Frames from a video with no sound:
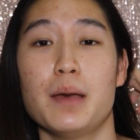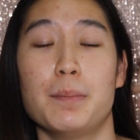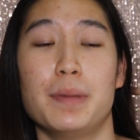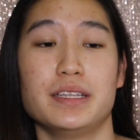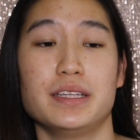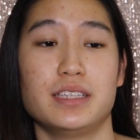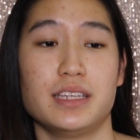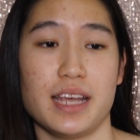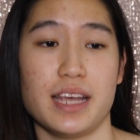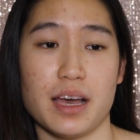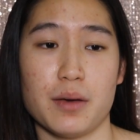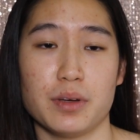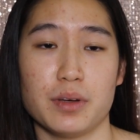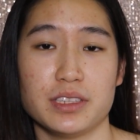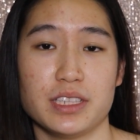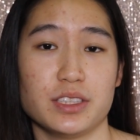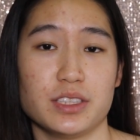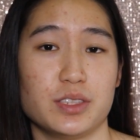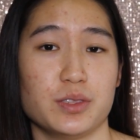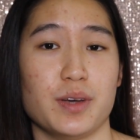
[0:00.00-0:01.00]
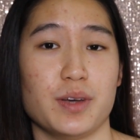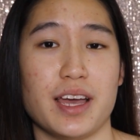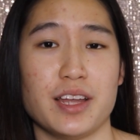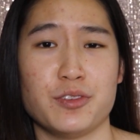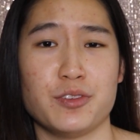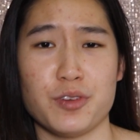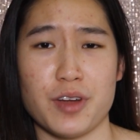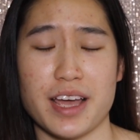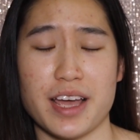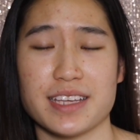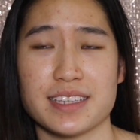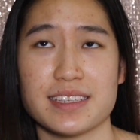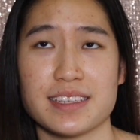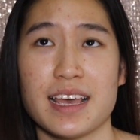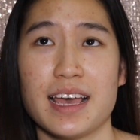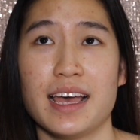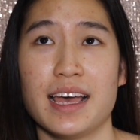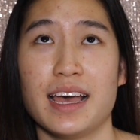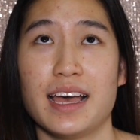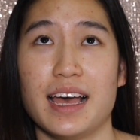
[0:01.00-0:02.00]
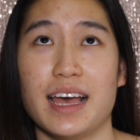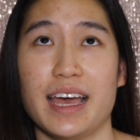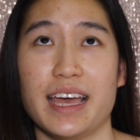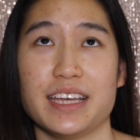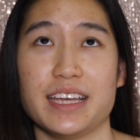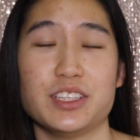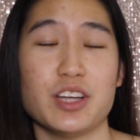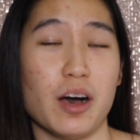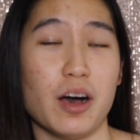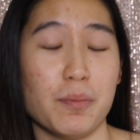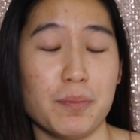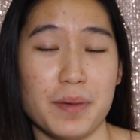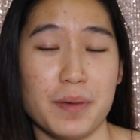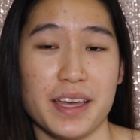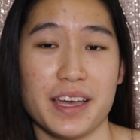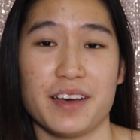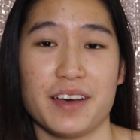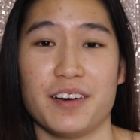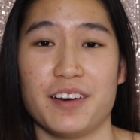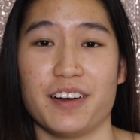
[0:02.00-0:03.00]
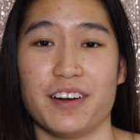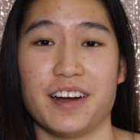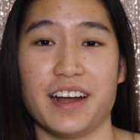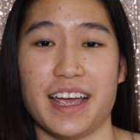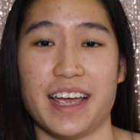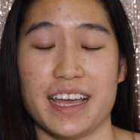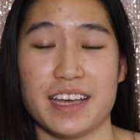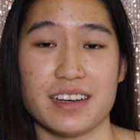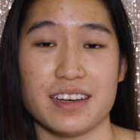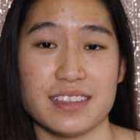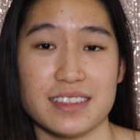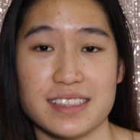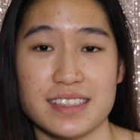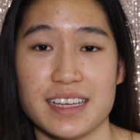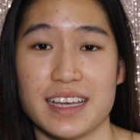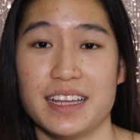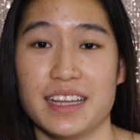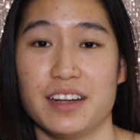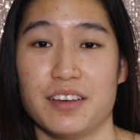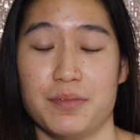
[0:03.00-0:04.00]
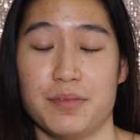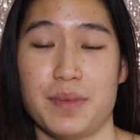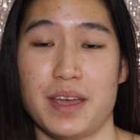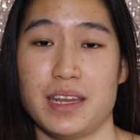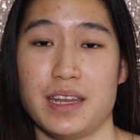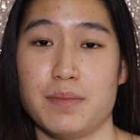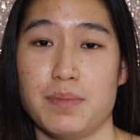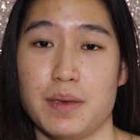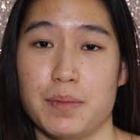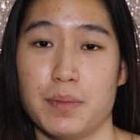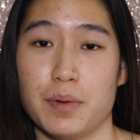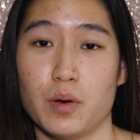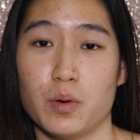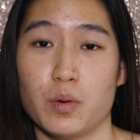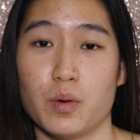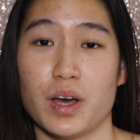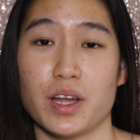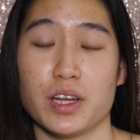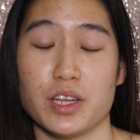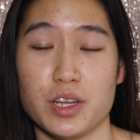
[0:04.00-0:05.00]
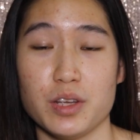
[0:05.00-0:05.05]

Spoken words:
But today I wanted to address a topic or a concern of many people who are